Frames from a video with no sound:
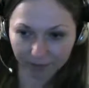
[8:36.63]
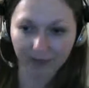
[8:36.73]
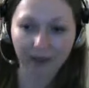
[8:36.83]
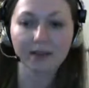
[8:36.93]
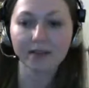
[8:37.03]

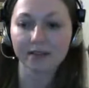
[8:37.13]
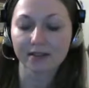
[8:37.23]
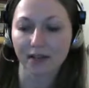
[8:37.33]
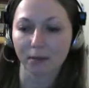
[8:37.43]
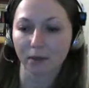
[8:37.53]
And the
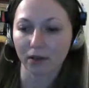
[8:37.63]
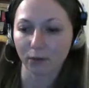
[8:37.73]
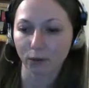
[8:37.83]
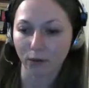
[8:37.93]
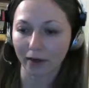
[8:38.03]
same in
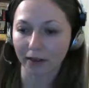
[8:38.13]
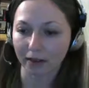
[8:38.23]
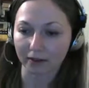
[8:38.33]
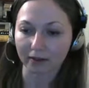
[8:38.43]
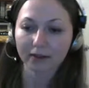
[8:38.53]

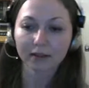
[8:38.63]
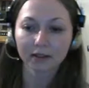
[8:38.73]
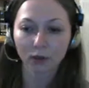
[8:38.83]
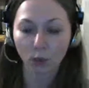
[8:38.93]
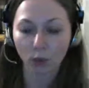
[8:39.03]
Ukrainian.
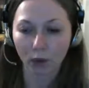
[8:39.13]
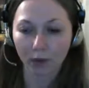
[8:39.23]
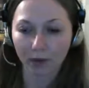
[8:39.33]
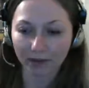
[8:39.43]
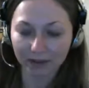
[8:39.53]
1,
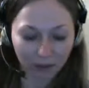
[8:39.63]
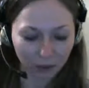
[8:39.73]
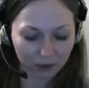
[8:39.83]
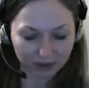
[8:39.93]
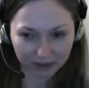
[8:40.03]

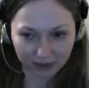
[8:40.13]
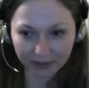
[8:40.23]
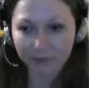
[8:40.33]
2,